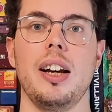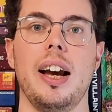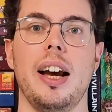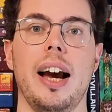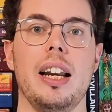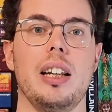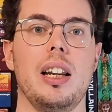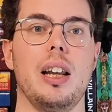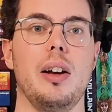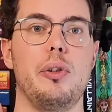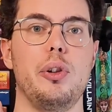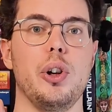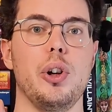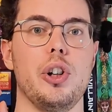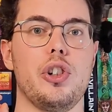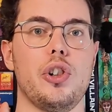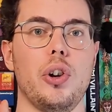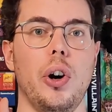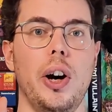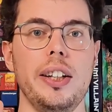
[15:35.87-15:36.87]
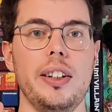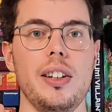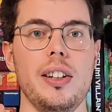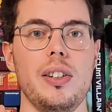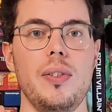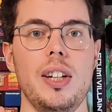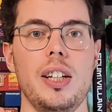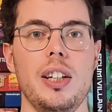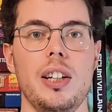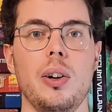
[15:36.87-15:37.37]
And if you enjoyed this
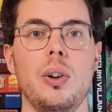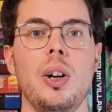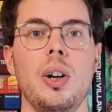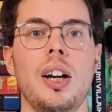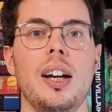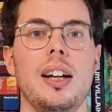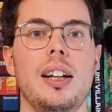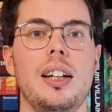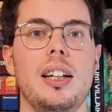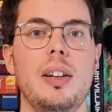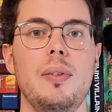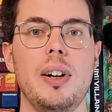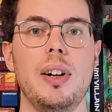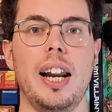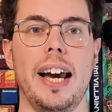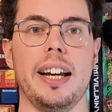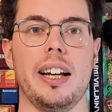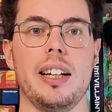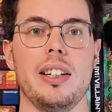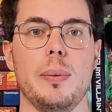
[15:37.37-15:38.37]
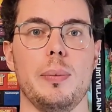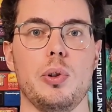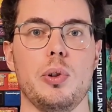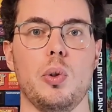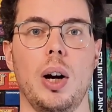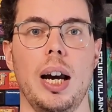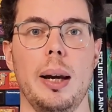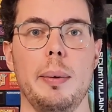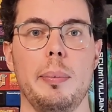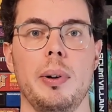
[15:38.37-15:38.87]
video, leave a like and
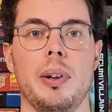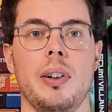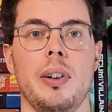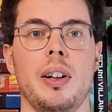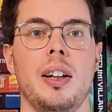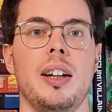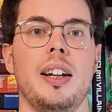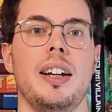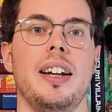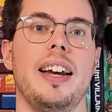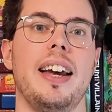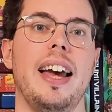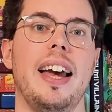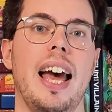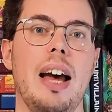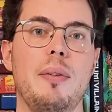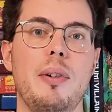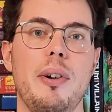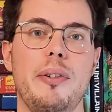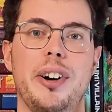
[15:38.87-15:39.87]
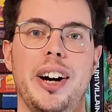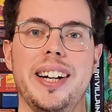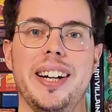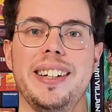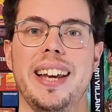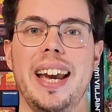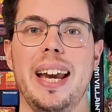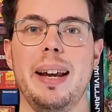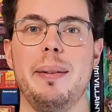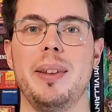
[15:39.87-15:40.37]
subscribe. Have a fun
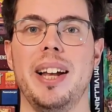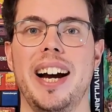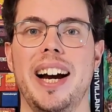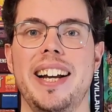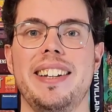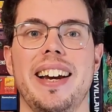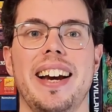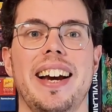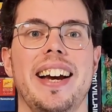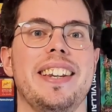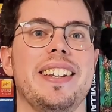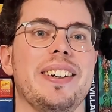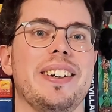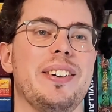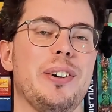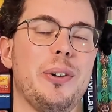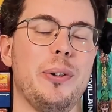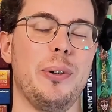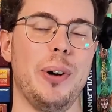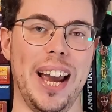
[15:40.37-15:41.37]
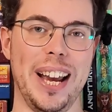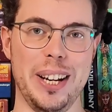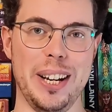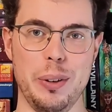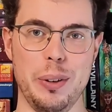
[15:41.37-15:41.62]
game night and a great